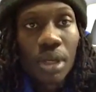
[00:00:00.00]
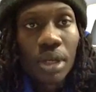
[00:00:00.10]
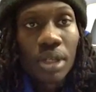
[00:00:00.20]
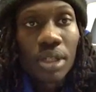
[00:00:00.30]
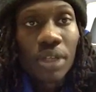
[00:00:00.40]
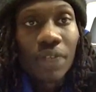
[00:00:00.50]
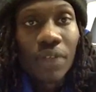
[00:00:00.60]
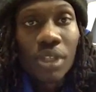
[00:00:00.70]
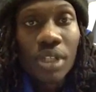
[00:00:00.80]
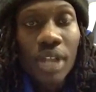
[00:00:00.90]
Because in the
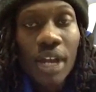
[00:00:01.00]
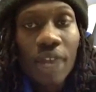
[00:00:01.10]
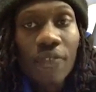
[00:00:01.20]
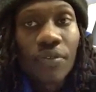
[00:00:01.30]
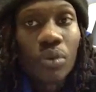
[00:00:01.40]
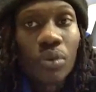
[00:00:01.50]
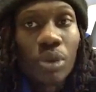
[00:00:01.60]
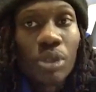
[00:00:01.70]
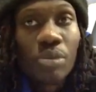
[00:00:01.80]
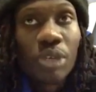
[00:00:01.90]
first half, we
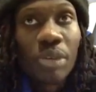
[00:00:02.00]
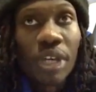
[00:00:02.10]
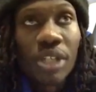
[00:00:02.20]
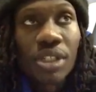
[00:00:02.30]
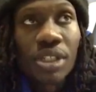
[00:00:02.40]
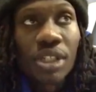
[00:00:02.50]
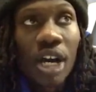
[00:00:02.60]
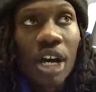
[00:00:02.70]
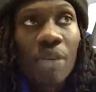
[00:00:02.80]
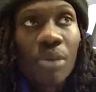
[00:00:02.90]
was being patient in the
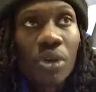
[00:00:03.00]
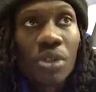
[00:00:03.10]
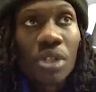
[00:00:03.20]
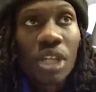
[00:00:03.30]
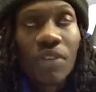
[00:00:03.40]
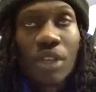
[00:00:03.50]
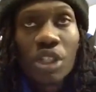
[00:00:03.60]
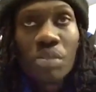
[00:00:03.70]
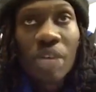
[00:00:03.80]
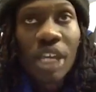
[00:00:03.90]
high post and even
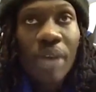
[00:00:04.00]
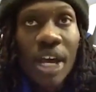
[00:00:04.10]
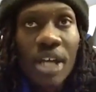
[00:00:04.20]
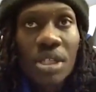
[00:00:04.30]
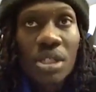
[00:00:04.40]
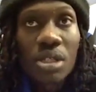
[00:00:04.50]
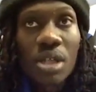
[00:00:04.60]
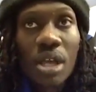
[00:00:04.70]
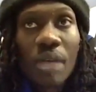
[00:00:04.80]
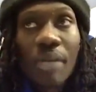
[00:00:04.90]
just making passes,
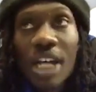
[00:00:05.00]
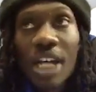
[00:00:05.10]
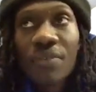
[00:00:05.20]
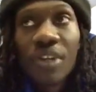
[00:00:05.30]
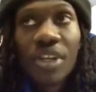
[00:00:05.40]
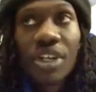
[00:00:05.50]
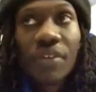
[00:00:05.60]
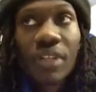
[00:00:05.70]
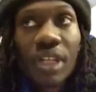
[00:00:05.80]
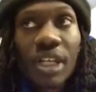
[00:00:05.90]
pass faking and
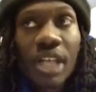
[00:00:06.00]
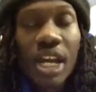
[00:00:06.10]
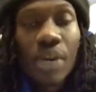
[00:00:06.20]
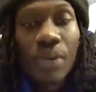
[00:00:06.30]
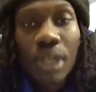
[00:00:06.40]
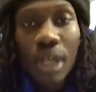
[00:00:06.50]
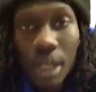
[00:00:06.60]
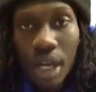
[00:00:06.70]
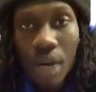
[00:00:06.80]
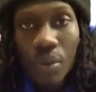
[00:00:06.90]
everything like that, and we kind of
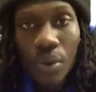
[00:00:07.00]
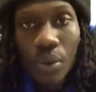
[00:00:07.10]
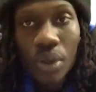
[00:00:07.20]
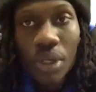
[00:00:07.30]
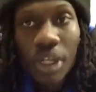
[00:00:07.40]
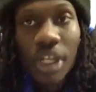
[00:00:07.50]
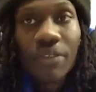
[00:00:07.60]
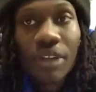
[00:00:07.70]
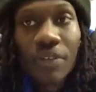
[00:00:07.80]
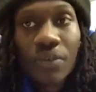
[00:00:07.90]
got what we wanted. And
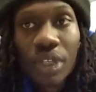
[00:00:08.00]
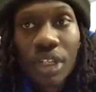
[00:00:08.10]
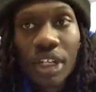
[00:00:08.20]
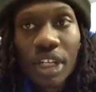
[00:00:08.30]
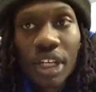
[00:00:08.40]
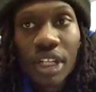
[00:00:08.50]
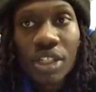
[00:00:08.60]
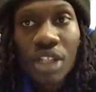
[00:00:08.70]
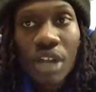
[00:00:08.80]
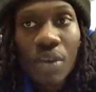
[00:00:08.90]
even if we didn't get the
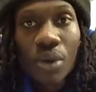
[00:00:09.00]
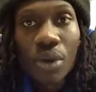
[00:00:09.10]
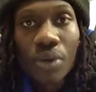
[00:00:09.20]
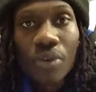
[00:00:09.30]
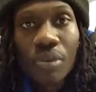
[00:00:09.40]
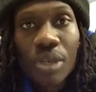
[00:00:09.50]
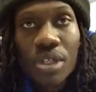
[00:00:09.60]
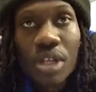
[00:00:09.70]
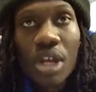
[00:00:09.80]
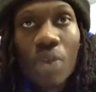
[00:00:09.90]
shot we wanted, we
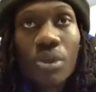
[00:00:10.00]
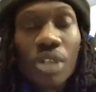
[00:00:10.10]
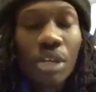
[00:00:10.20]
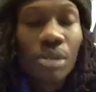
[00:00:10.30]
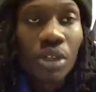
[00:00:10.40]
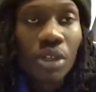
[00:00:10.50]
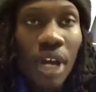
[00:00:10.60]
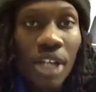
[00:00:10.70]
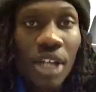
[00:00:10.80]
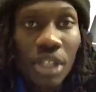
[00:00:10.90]
missed, we was able to
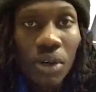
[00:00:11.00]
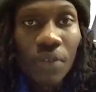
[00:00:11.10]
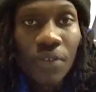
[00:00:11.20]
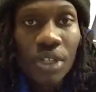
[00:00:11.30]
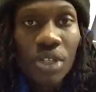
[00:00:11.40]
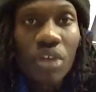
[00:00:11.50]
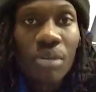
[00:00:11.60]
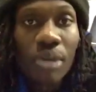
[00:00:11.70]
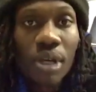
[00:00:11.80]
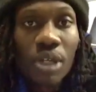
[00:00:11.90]
crash and get offensive
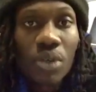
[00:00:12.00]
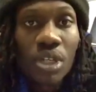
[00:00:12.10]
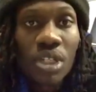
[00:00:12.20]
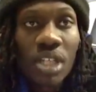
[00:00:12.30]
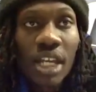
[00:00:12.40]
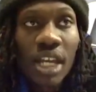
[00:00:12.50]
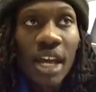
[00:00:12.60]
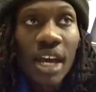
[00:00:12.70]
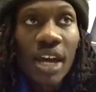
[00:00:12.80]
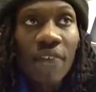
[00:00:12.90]
rebounds. But in the second
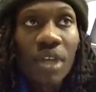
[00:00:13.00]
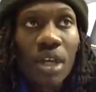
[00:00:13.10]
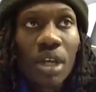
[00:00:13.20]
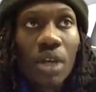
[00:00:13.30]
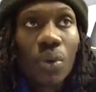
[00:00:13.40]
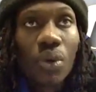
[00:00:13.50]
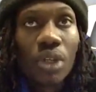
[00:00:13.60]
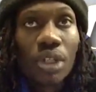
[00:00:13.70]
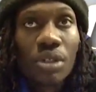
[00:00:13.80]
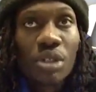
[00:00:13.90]
half, we were
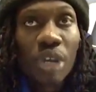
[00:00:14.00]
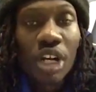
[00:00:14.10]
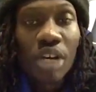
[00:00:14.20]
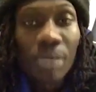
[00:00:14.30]
a little sped up.